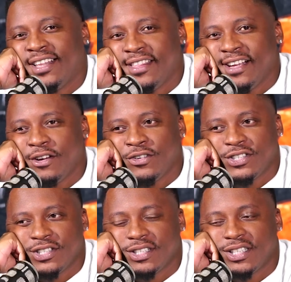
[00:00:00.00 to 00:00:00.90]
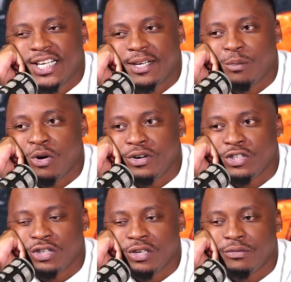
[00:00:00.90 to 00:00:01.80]
I think I was just like more
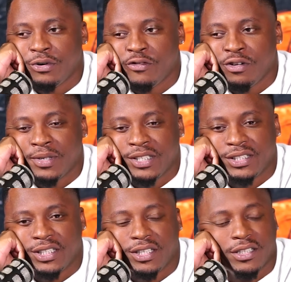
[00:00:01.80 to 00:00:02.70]
reserved for everybody's sake.